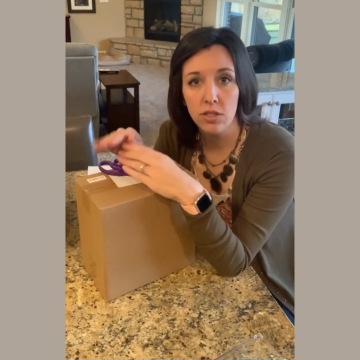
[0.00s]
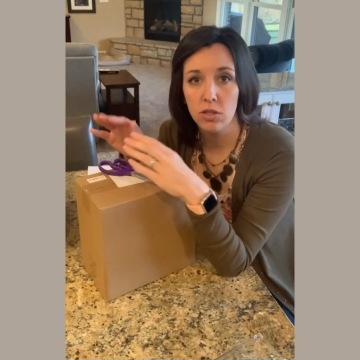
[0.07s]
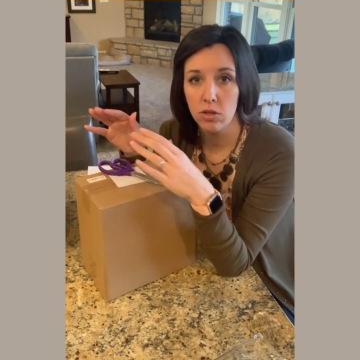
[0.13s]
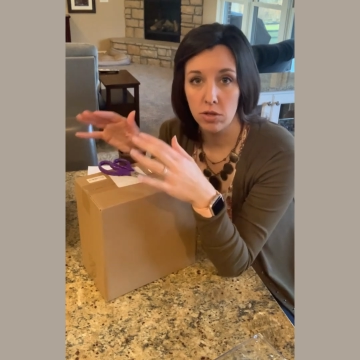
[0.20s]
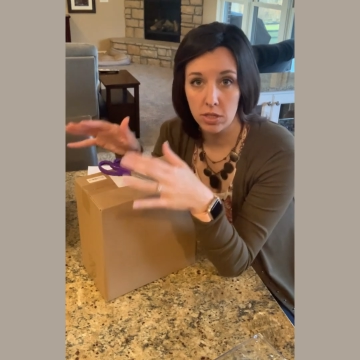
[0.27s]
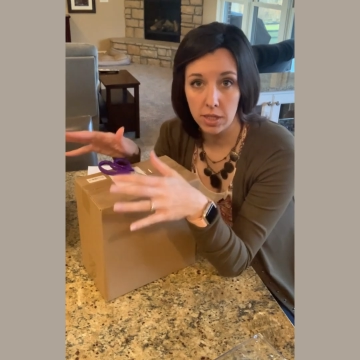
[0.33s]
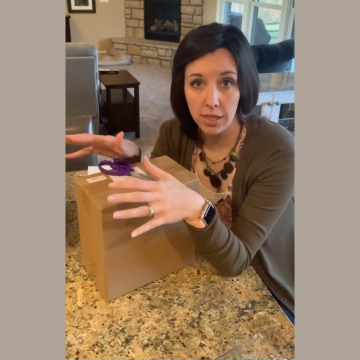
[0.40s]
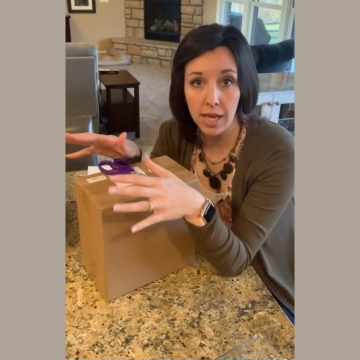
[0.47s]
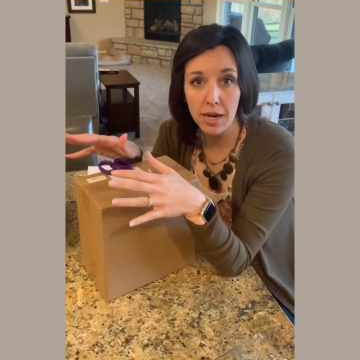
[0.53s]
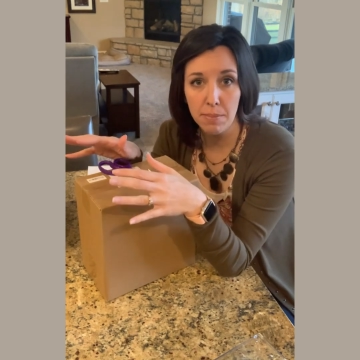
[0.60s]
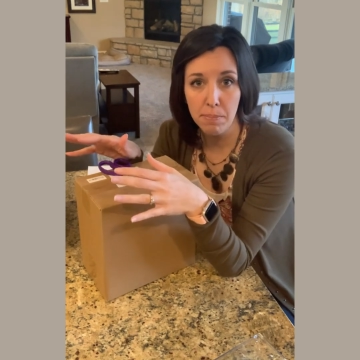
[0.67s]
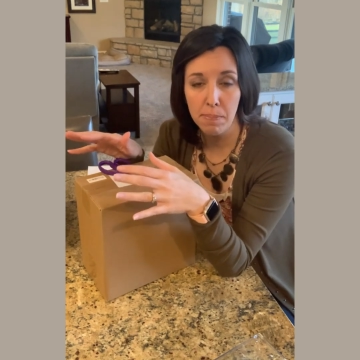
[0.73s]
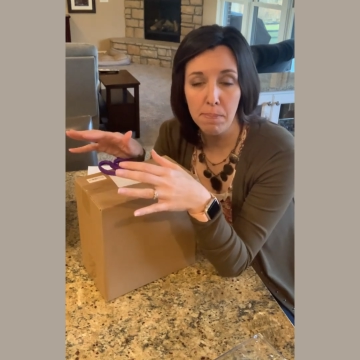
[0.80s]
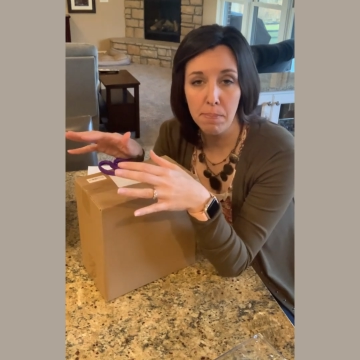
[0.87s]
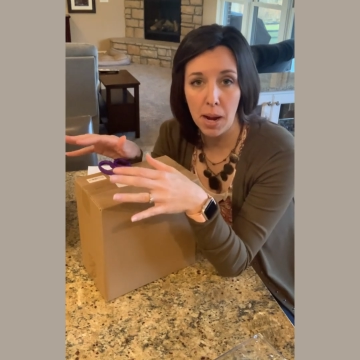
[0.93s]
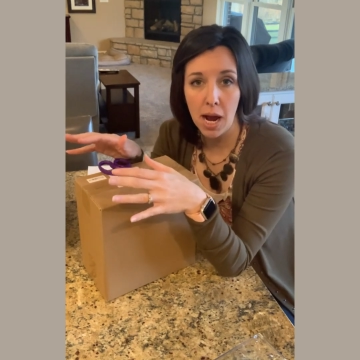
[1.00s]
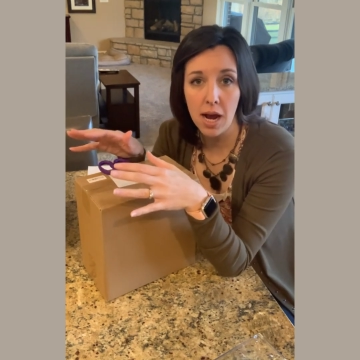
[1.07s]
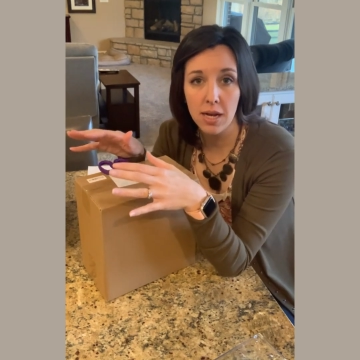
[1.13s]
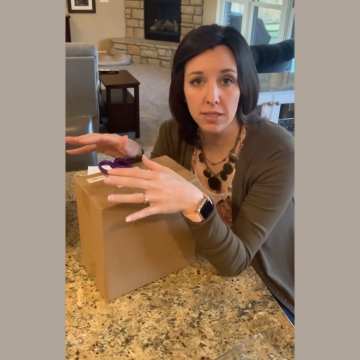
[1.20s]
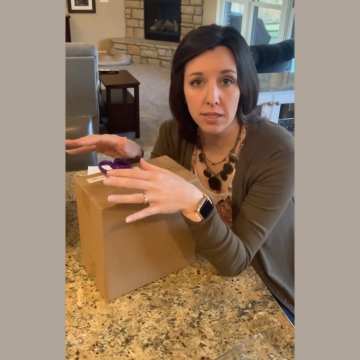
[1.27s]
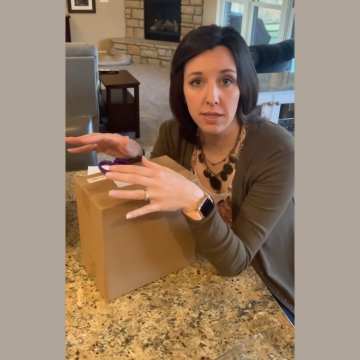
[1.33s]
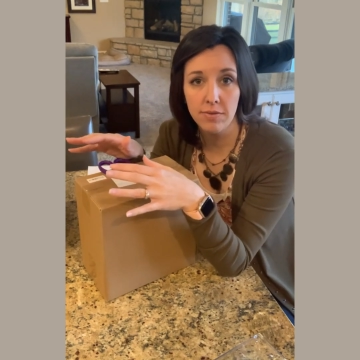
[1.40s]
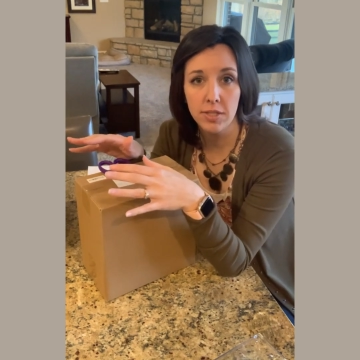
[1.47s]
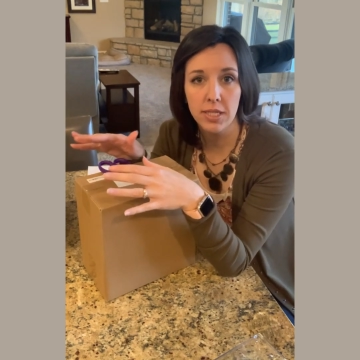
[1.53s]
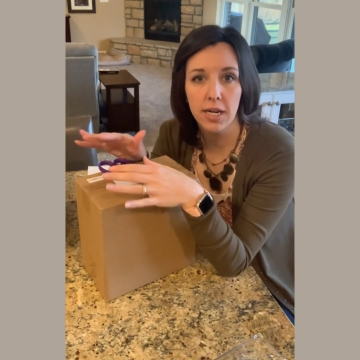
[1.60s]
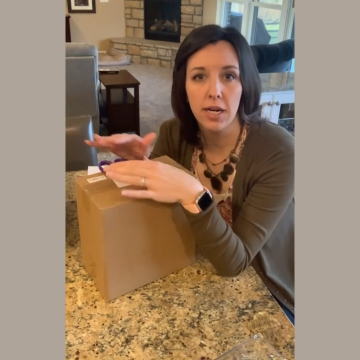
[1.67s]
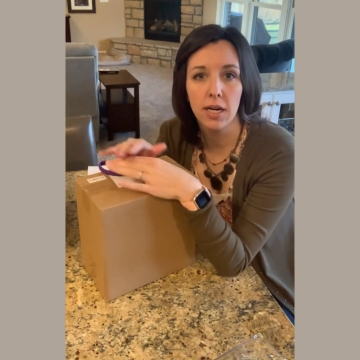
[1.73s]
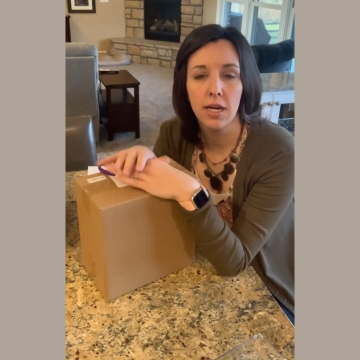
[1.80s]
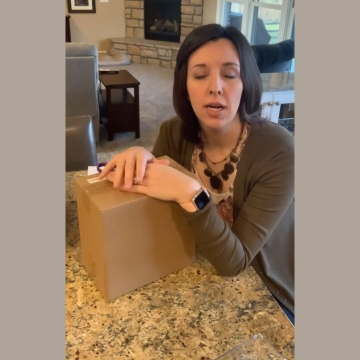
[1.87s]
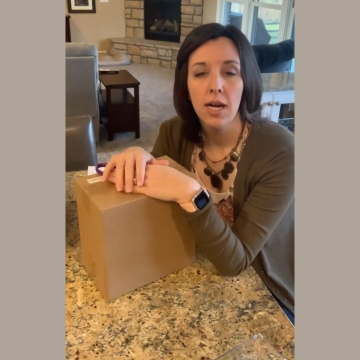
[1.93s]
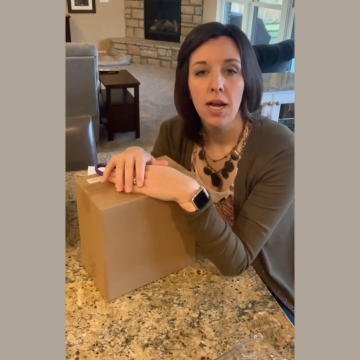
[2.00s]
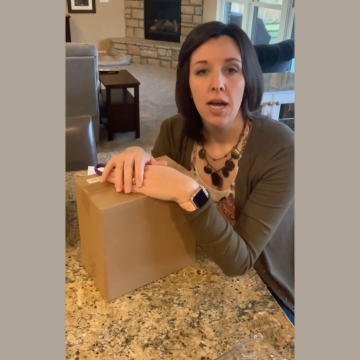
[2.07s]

So there's a lot of positives there.